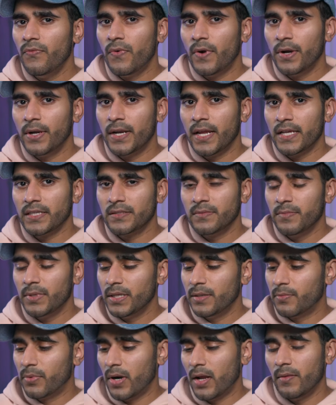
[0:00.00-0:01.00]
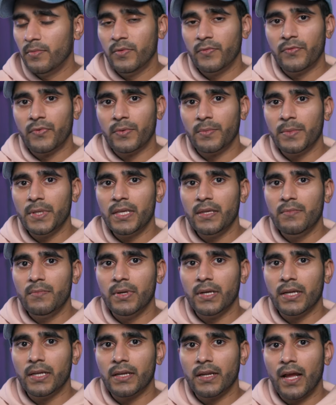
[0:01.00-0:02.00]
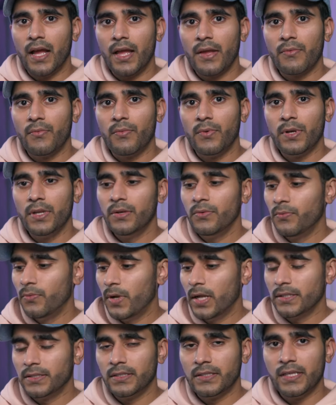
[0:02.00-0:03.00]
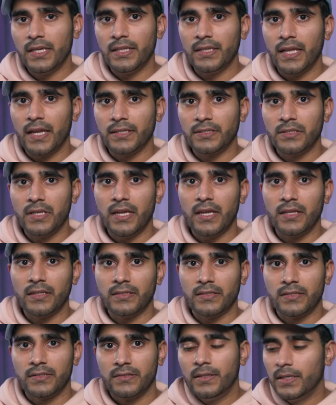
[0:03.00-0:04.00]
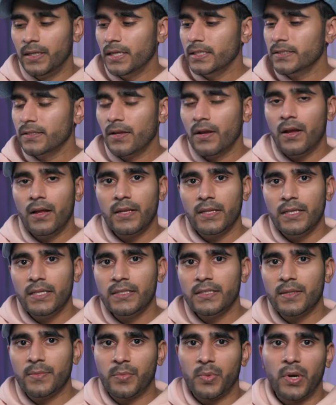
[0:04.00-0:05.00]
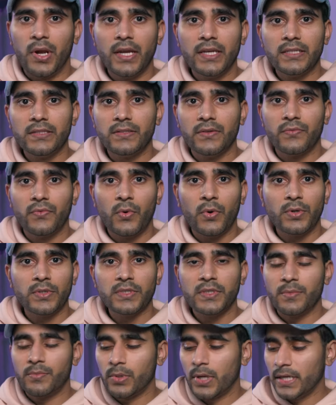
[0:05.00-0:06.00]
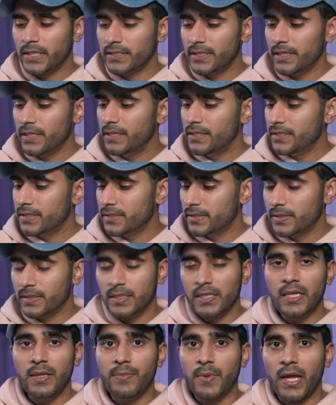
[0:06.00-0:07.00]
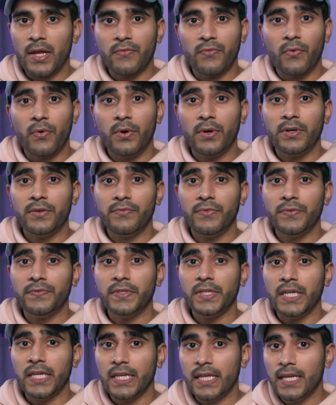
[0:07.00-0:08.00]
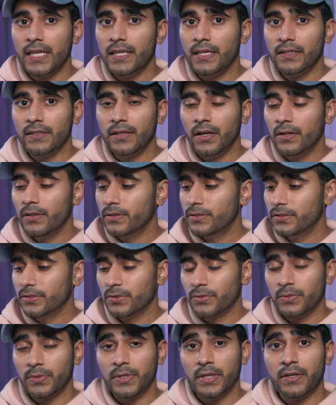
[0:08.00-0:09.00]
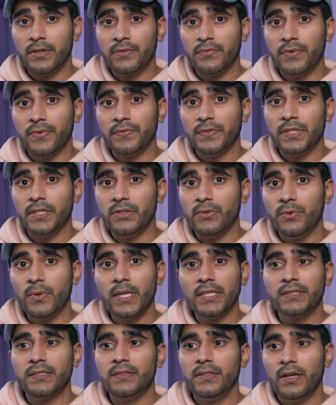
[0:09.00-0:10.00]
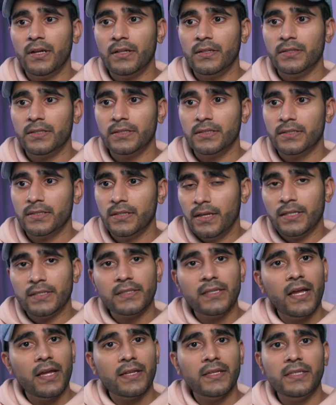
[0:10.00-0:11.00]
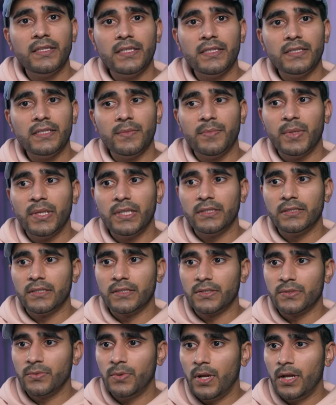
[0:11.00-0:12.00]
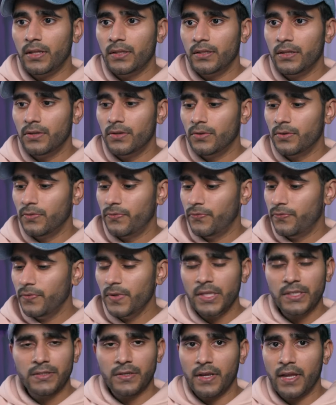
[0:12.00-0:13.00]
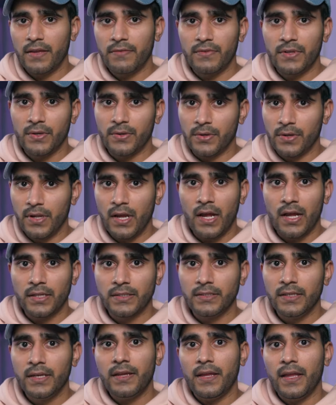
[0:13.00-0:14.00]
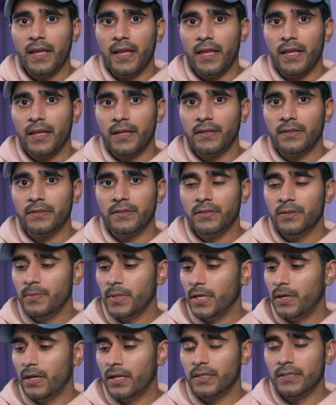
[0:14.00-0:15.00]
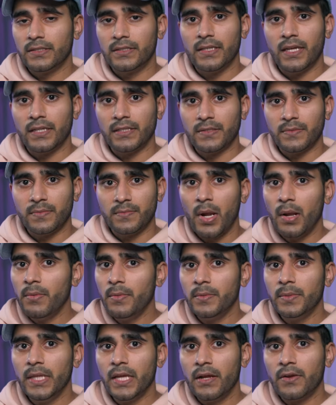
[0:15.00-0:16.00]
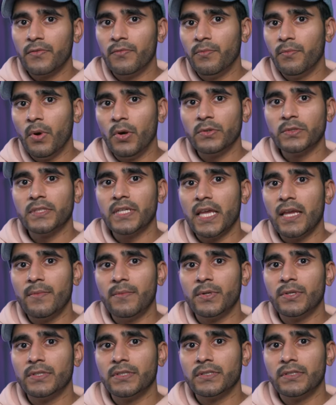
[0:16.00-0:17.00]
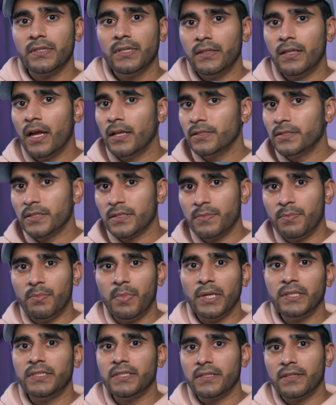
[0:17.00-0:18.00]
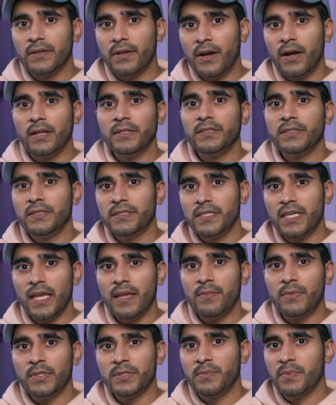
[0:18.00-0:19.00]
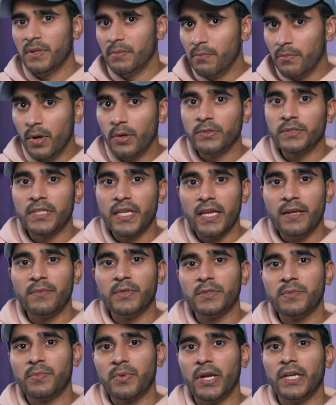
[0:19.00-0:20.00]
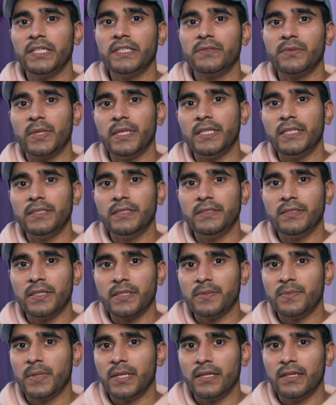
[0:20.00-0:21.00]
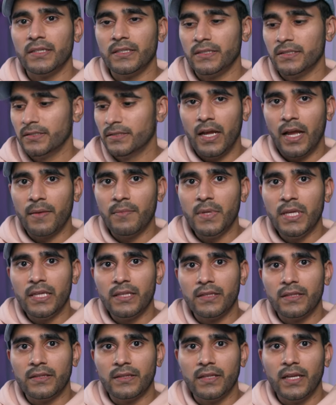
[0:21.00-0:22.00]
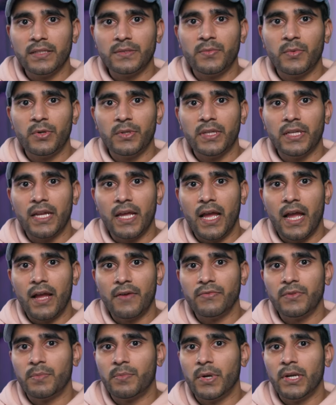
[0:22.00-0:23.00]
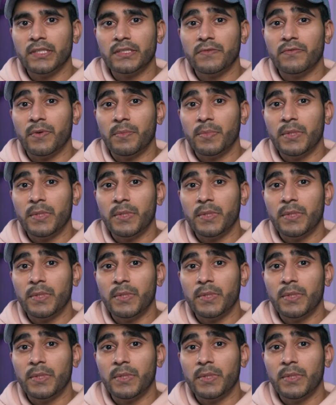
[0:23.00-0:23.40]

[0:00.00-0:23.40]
far it hasn't been a problem for me, but I wouldn't want to take that chance. The next con is the price. Of course, the price is steep at 450 Canadian dollars or 350 US dollars. It's not an easy pill to swallow, feature heavy or not. And to be honest, that's probably out of most gamers, not just budget conscious gamers, but most gamers price range just because, I mean, that's more than half the price of a